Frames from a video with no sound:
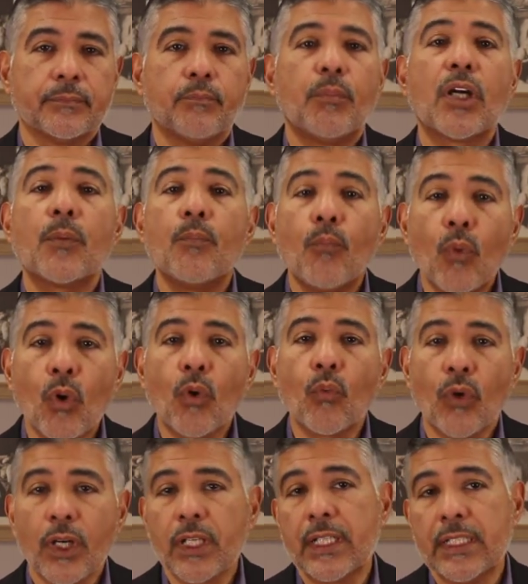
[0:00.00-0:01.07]
But more
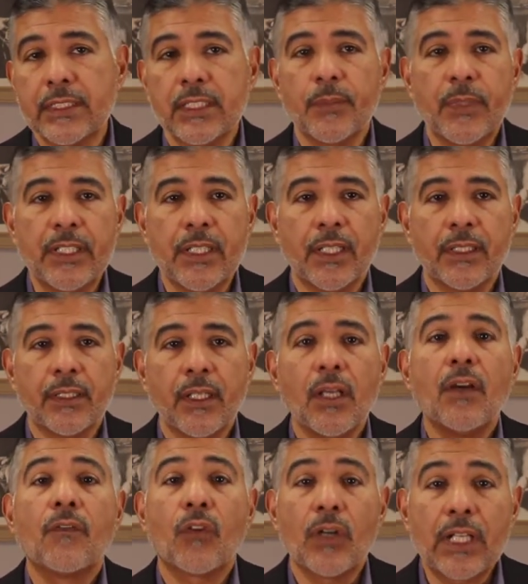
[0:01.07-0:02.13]
work needs to be done
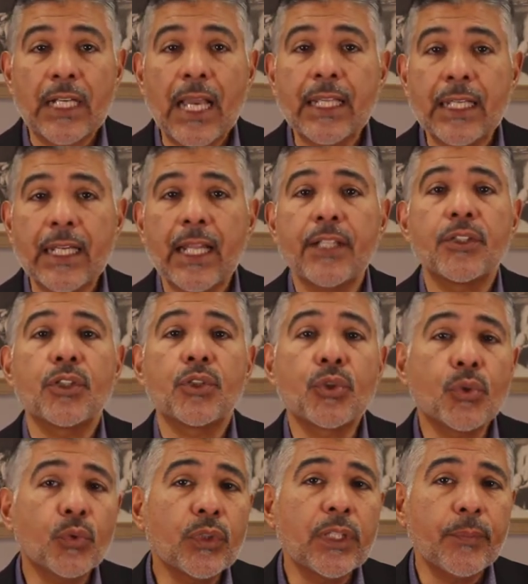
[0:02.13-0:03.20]
for 988 to
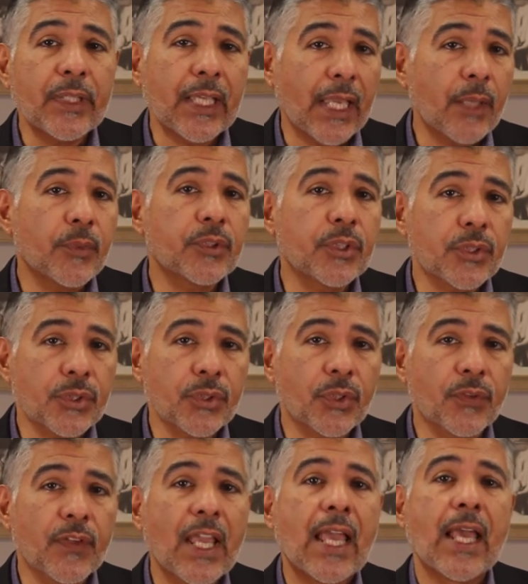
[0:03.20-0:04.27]
truly be able to
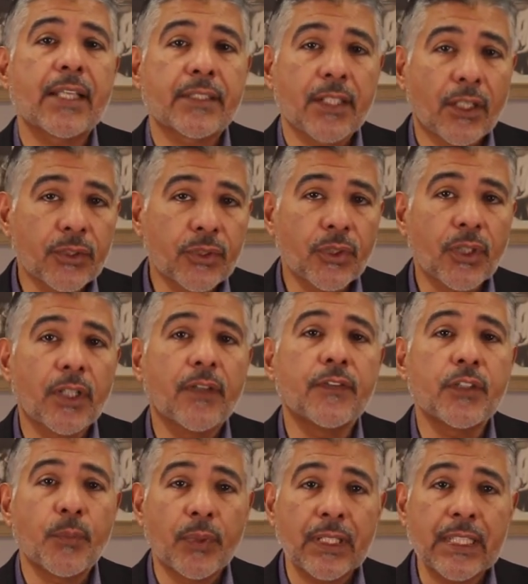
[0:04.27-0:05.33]
serve as an alternative
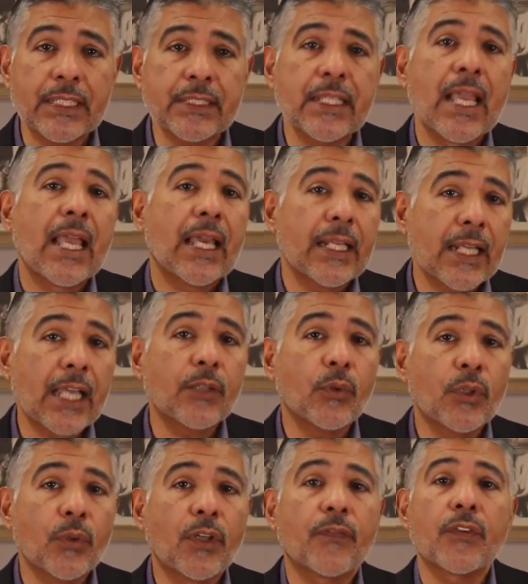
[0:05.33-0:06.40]
to police and
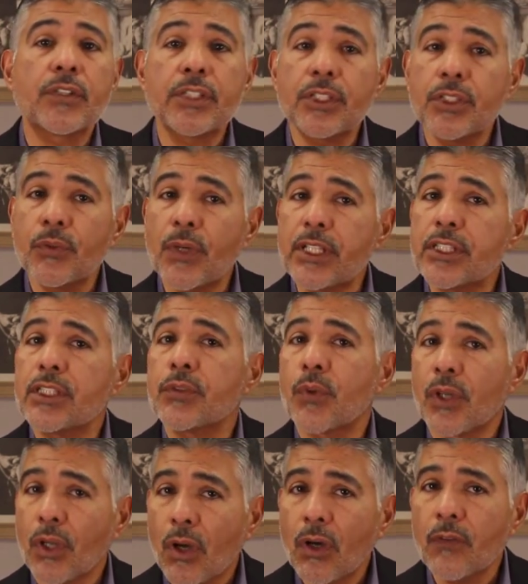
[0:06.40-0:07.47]
911 for situations
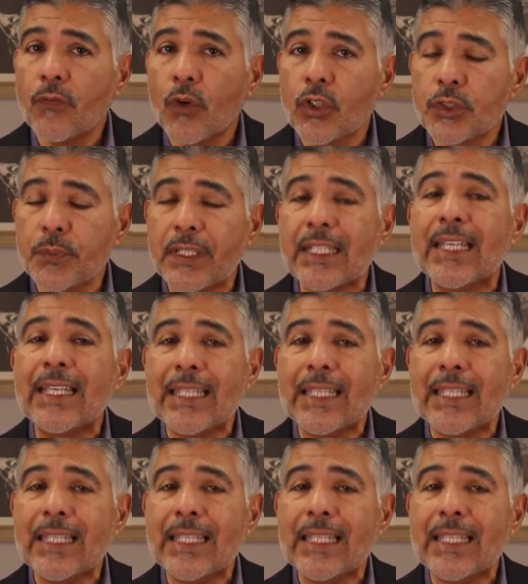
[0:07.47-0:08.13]
where law enforcement